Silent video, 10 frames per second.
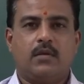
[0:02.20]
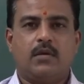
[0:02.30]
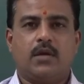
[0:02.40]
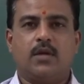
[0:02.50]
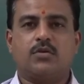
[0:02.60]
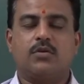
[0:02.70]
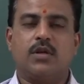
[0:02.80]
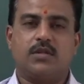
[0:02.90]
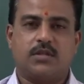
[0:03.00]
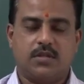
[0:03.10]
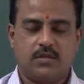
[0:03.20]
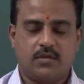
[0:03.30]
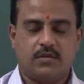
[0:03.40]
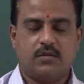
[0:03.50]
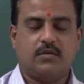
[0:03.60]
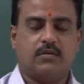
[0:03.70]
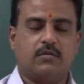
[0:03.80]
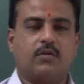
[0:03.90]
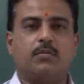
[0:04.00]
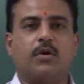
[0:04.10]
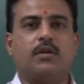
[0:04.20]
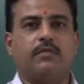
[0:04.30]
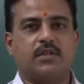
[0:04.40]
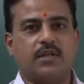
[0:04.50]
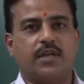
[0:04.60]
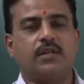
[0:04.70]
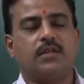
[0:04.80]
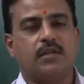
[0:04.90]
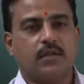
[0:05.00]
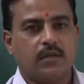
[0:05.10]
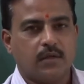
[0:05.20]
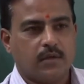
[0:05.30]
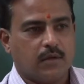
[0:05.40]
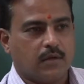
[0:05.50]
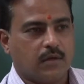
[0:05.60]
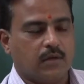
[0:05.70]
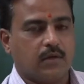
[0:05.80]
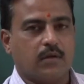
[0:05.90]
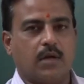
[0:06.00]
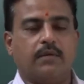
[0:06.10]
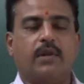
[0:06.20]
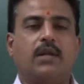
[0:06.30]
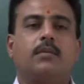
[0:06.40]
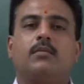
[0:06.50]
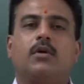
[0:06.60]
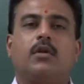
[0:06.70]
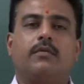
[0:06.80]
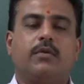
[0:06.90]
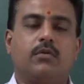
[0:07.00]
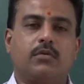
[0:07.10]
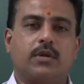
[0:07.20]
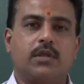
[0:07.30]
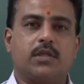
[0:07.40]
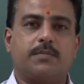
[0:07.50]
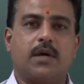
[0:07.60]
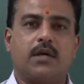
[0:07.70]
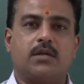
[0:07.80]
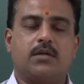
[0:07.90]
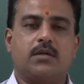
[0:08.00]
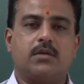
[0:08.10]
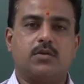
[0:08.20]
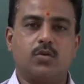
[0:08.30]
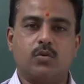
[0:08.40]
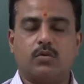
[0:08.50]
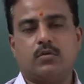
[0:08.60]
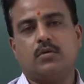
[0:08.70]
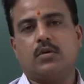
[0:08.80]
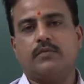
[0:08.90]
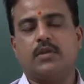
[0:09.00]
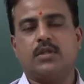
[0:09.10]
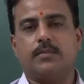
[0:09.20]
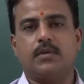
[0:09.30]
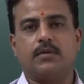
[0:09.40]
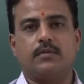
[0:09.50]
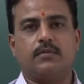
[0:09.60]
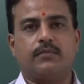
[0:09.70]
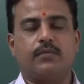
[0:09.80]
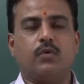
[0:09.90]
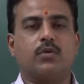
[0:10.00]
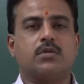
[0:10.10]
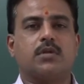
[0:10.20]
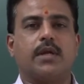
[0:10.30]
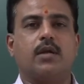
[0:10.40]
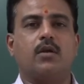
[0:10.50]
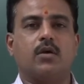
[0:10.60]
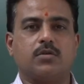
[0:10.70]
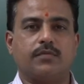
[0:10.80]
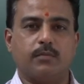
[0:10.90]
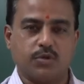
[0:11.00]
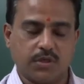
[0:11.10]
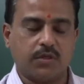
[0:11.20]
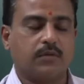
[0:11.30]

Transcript: Hello students, good morning once again. I welcome all of you in this part 2 of the chapter Force and Laws of Motion.